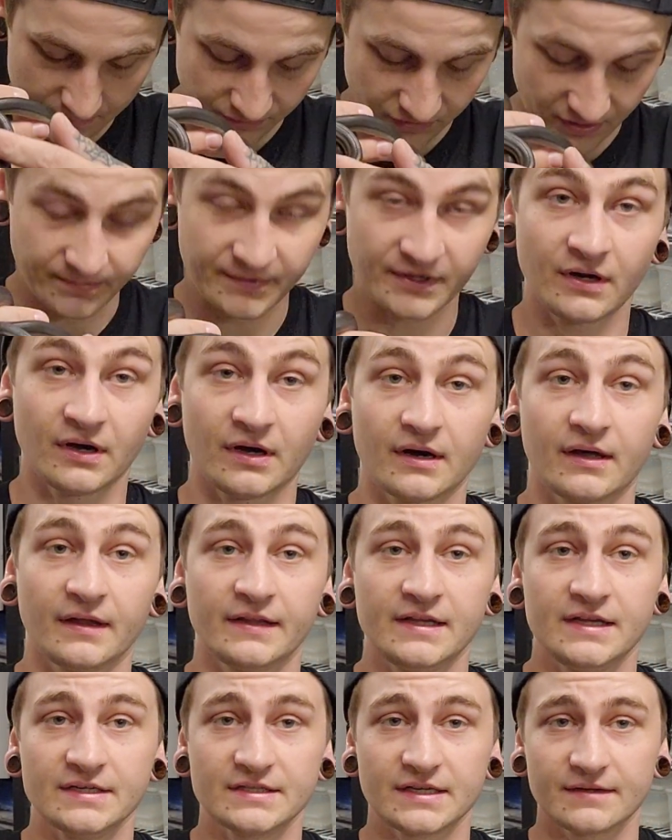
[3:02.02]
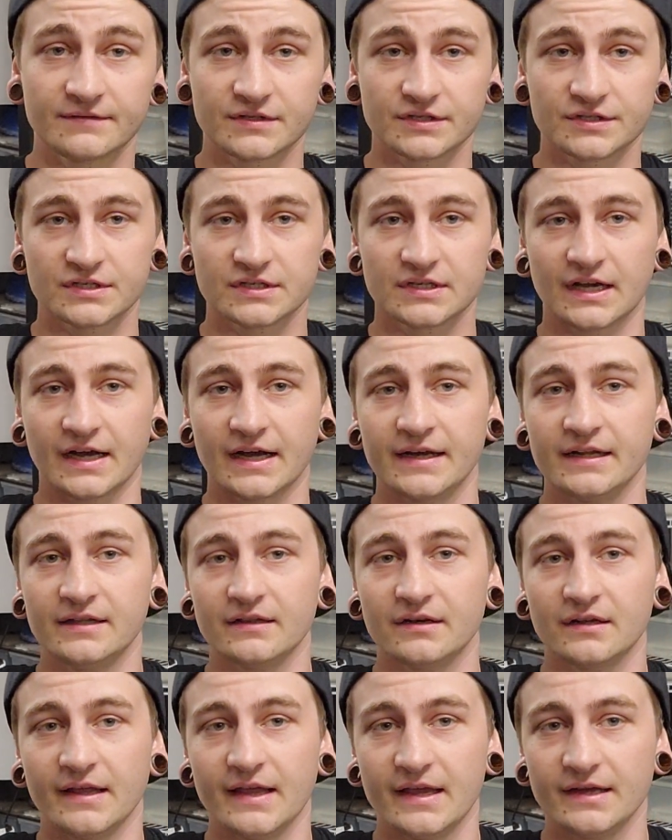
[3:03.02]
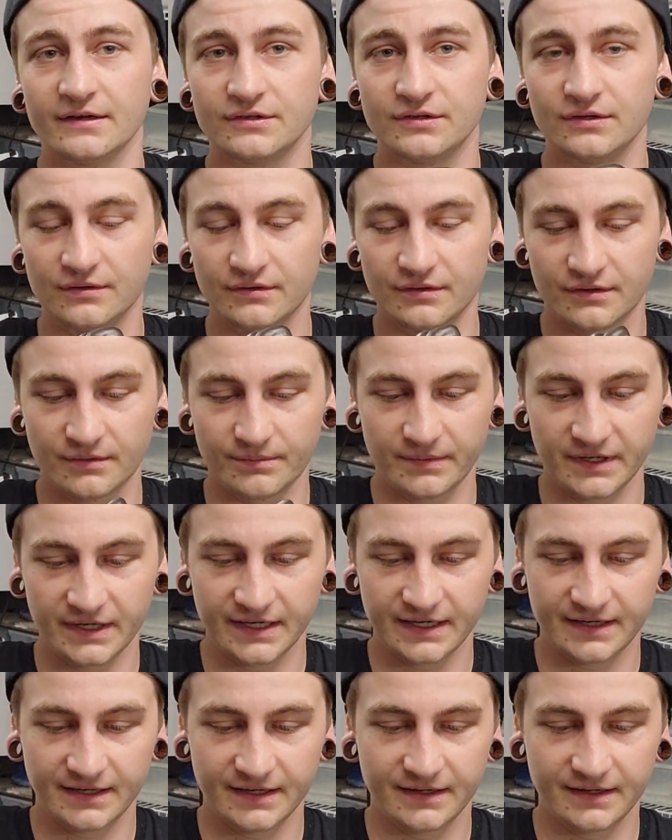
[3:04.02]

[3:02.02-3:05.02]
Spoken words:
Probably not on these, they have such a tiny little egg tooth, but.